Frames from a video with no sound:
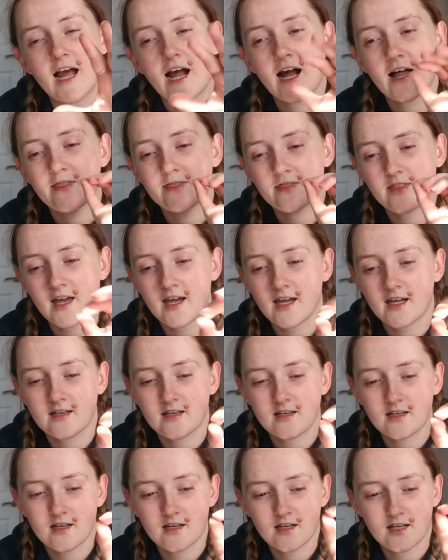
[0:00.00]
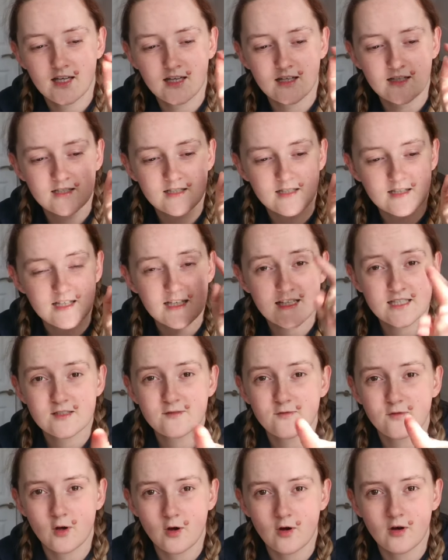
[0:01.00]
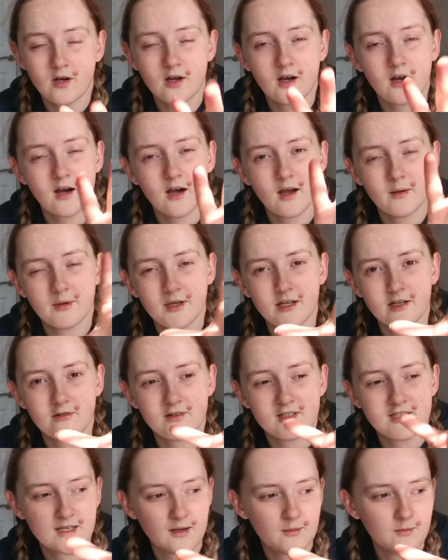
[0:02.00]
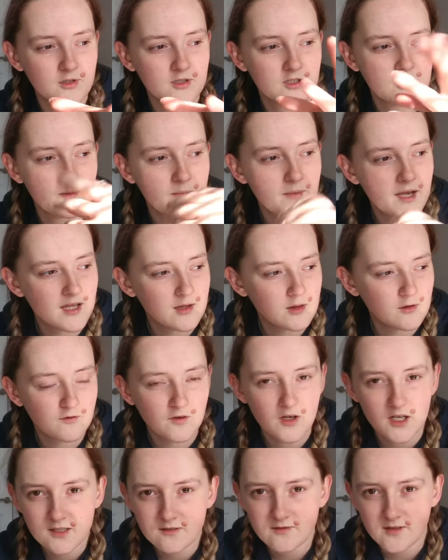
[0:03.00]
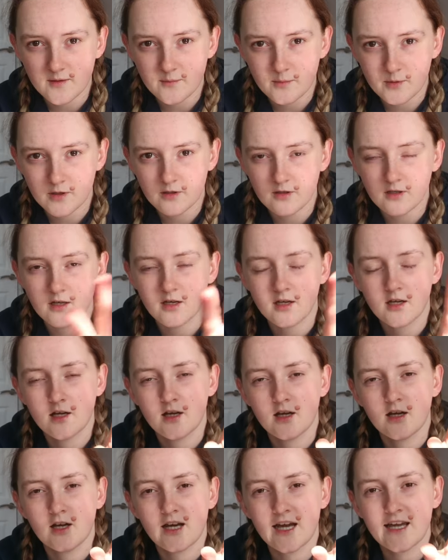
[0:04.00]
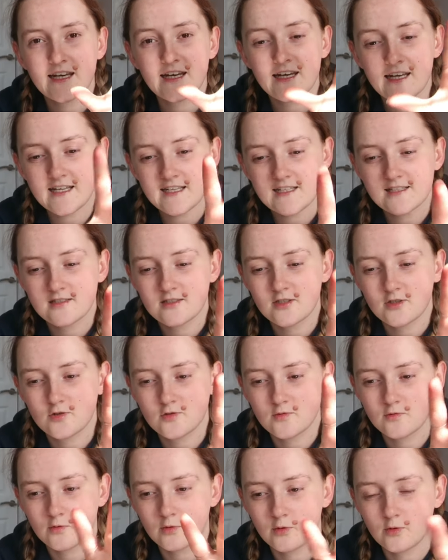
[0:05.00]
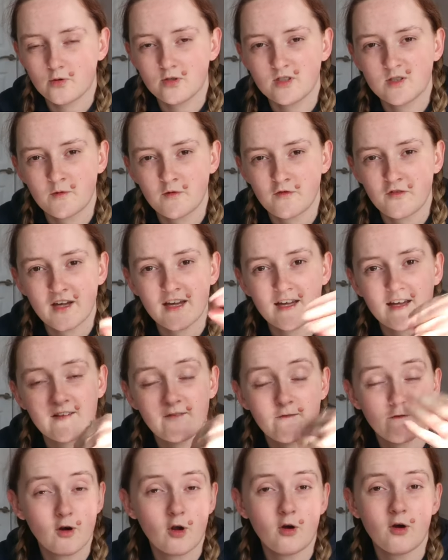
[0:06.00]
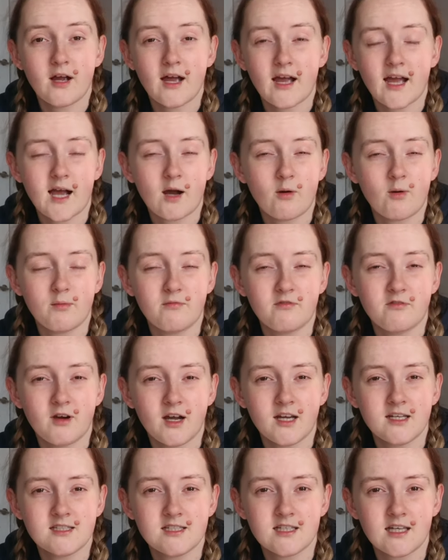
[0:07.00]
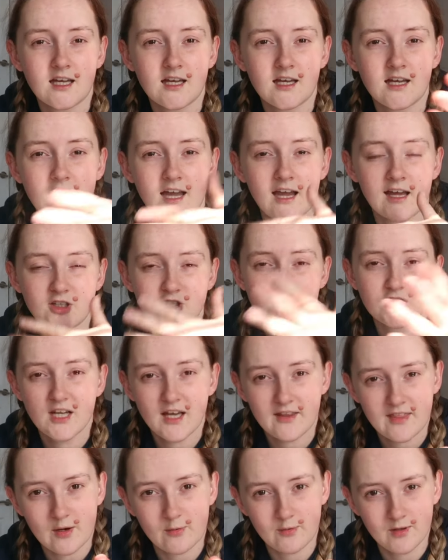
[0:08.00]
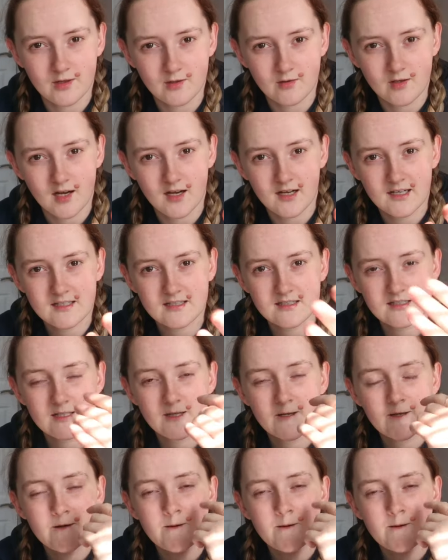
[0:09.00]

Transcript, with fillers: And then in this vlog, I'm gonna attempt to make the first flip book, at least draw some of it, vlog how I'm finding it and share that with you guys,